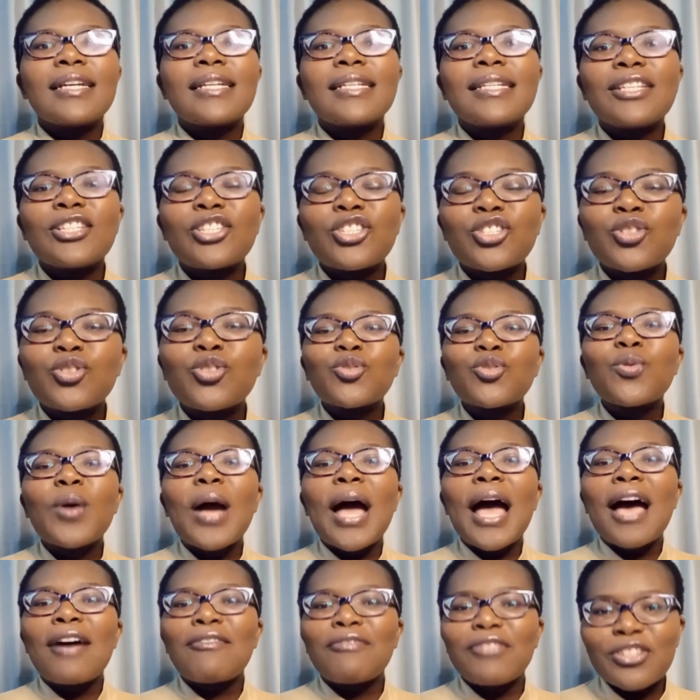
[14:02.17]
needs you
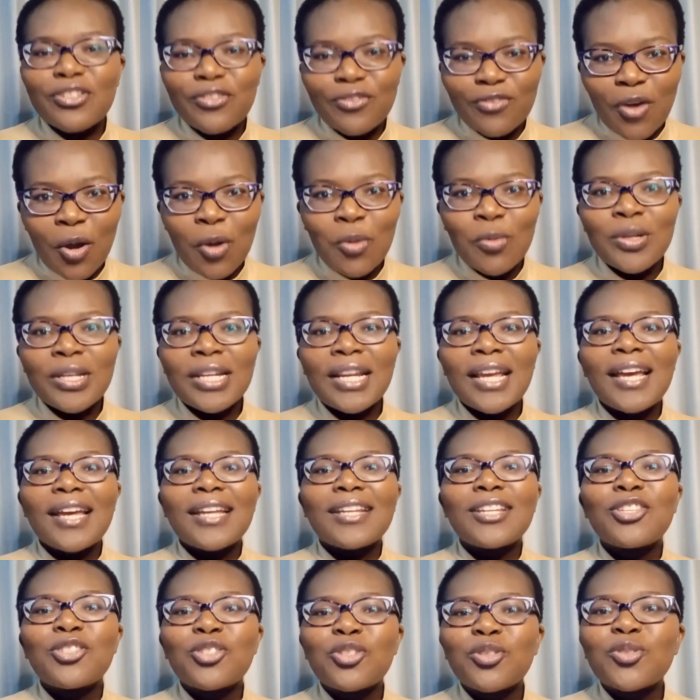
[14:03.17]
have a phone,
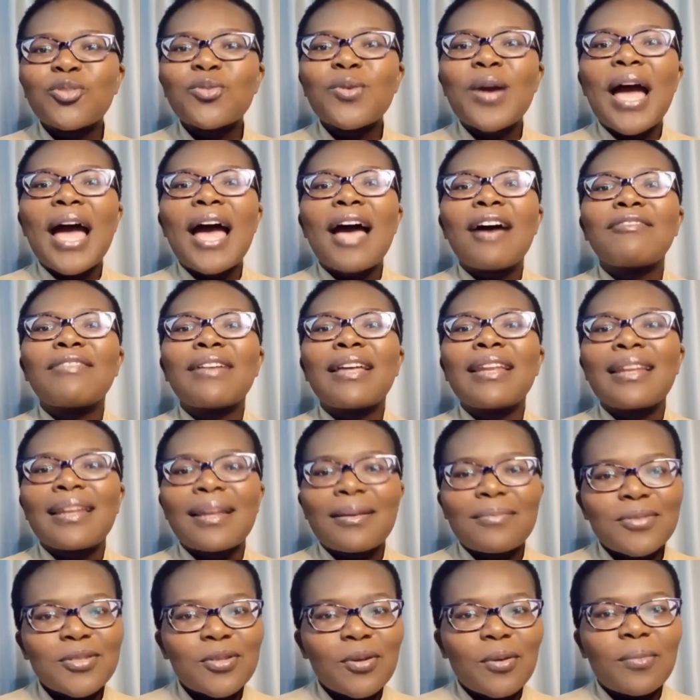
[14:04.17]
needs you to have a
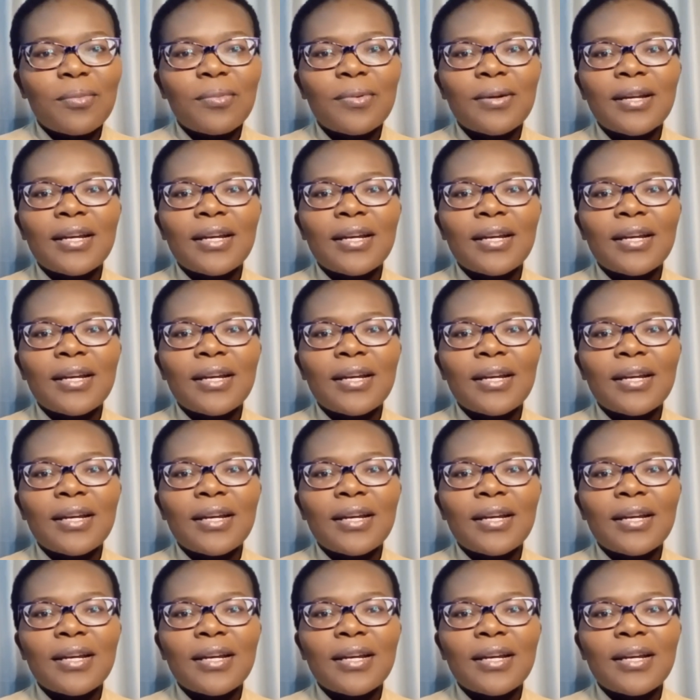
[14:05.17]
laptop.